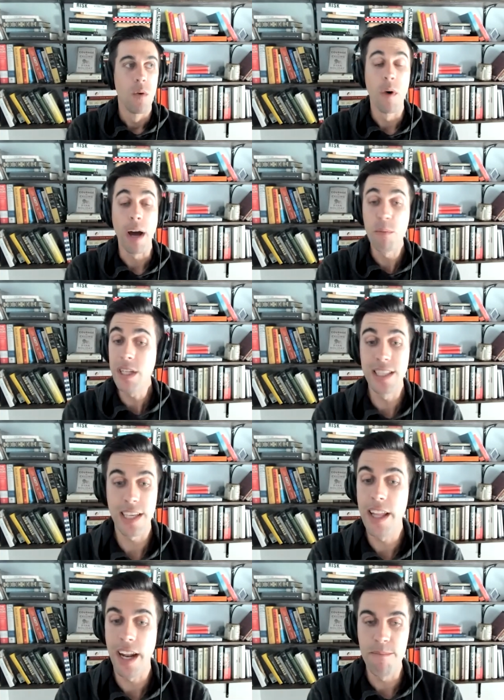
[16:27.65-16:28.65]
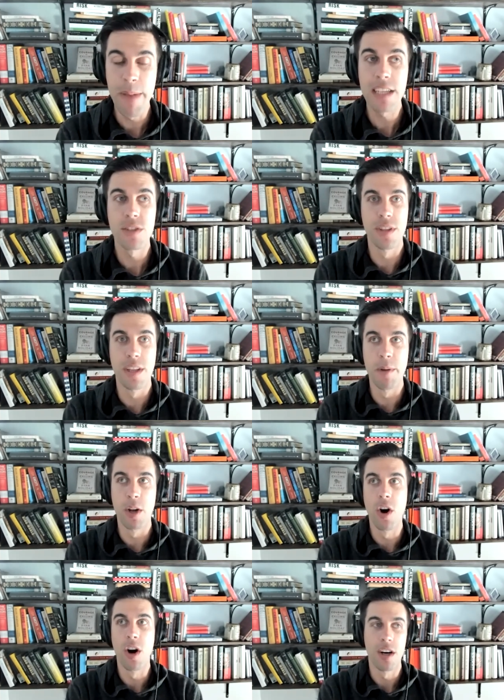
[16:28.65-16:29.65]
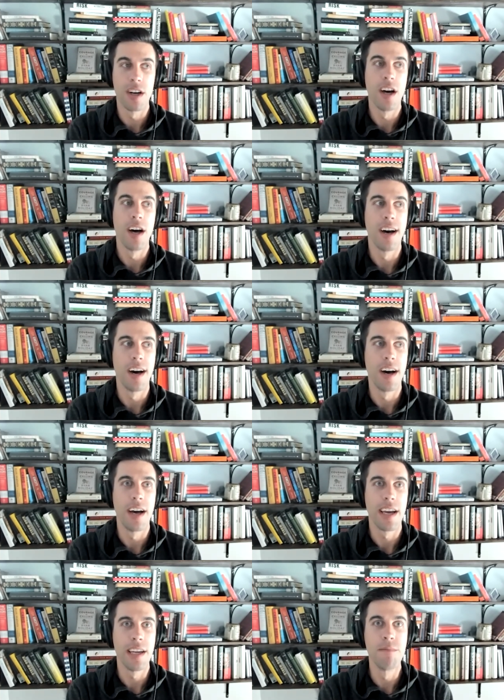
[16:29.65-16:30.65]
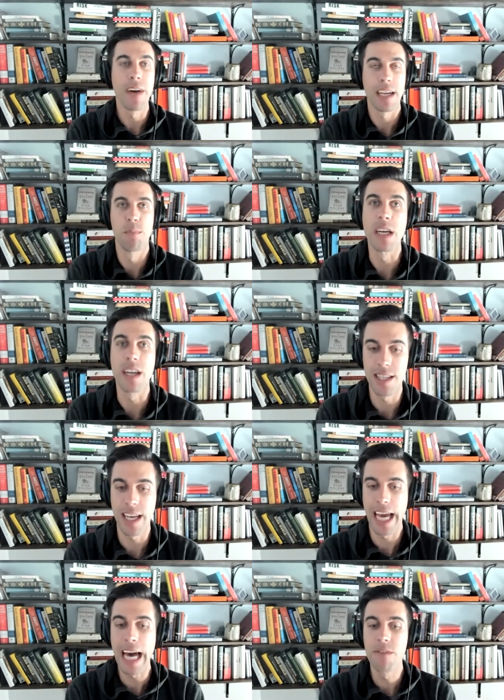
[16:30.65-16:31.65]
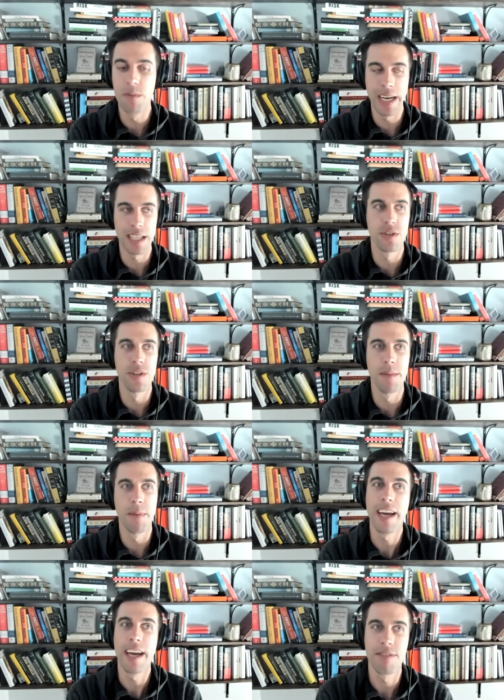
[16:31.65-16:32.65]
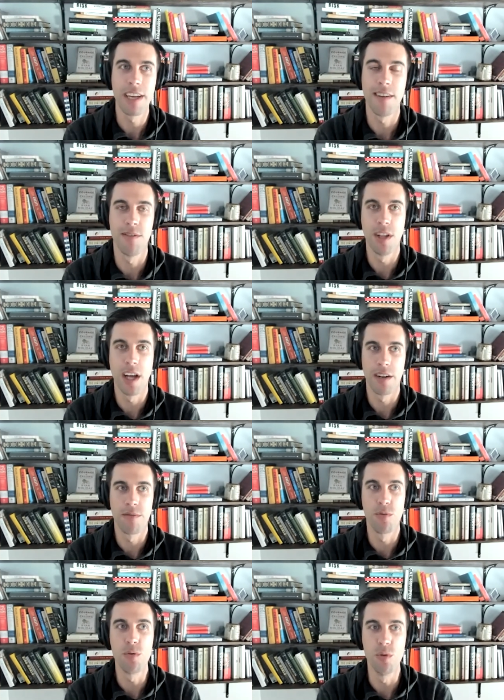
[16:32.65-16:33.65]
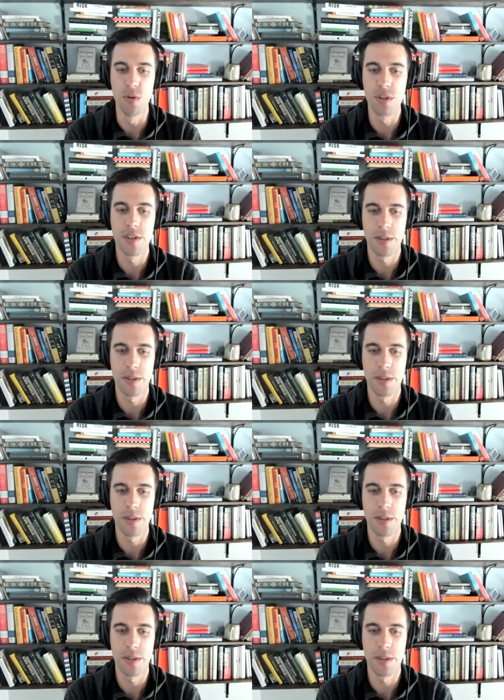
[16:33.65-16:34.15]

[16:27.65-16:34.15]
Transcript: well, I wouldn't say that I've mastered them at all. Uh, in fact, because I haven't mastered them, I have to have a lot of rules